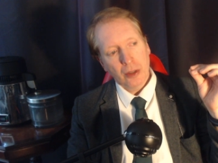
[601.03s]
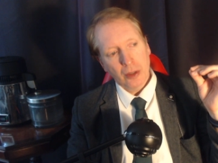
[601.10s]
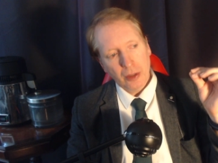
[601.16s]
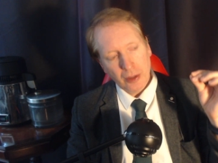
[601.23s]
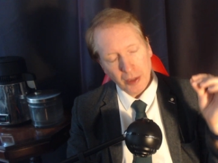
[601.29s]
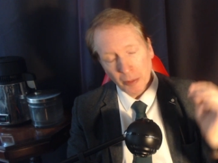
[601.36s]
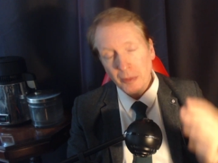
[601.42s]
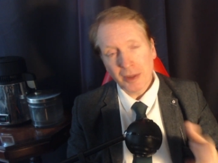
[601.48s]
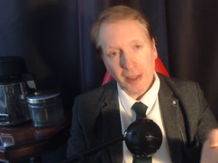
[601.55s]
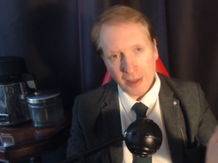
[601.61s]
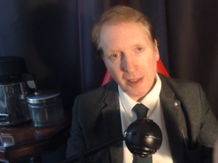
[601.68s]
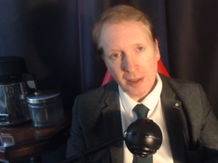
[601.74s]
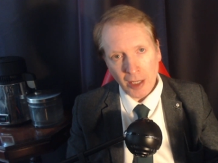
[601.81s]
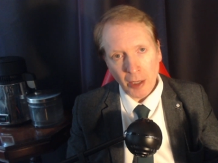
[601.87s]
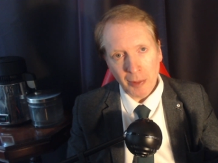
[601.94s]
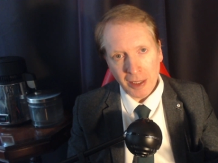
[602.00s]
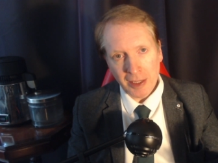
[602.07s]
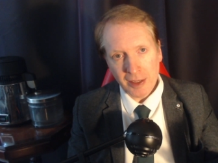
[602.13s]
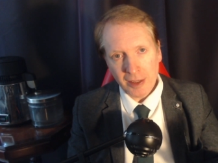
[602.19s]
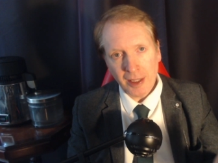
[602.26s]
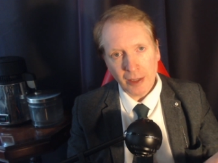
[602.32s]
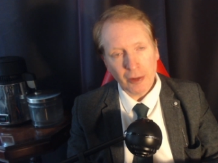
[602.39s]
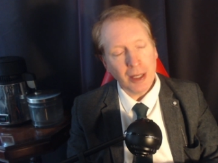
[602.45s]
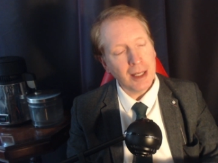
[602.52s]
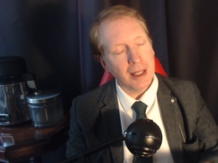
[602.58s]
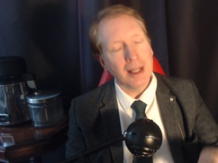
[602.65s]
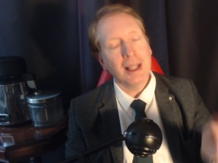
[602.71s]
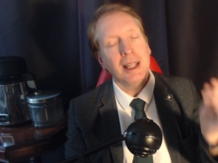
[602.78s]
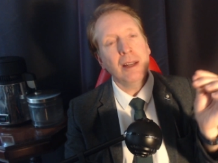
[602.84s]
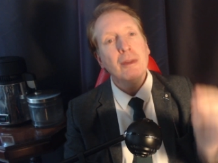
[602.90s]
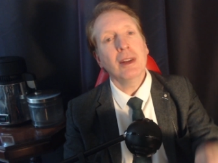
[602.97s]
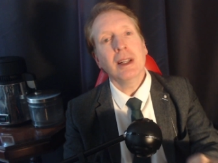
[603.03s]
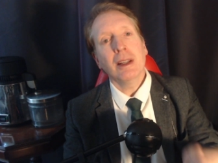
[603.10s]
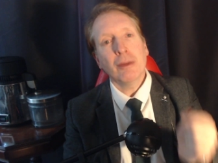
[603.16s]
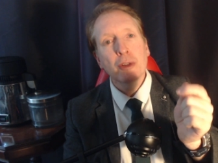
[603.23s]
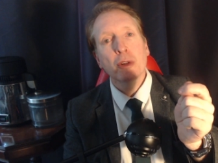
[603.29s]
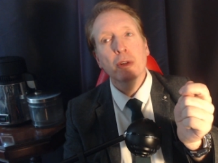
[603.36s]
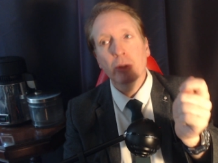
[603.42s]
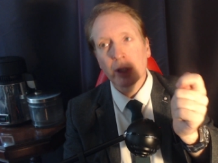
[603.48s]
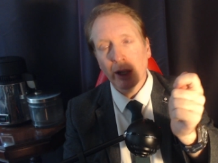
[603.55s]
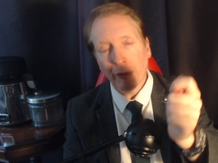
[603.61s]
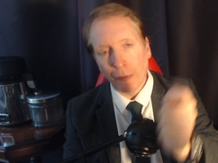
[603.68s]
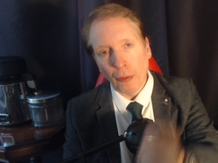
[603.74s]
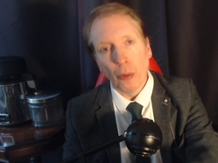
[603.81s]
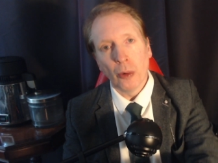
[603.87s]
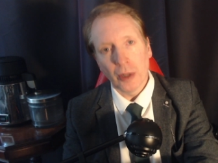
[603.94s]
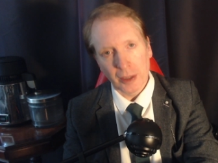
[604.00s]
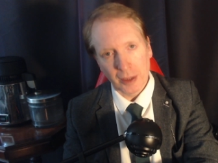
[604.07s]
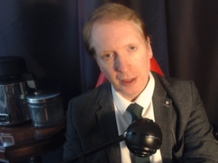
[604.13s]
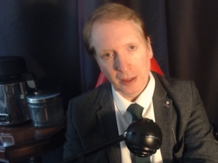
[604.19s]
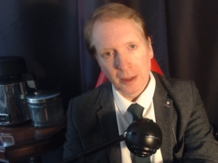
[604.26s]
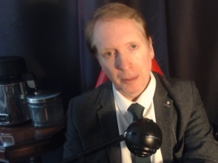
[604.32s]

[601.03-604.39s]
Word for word: the, this is how I see it, right? Even if you could afford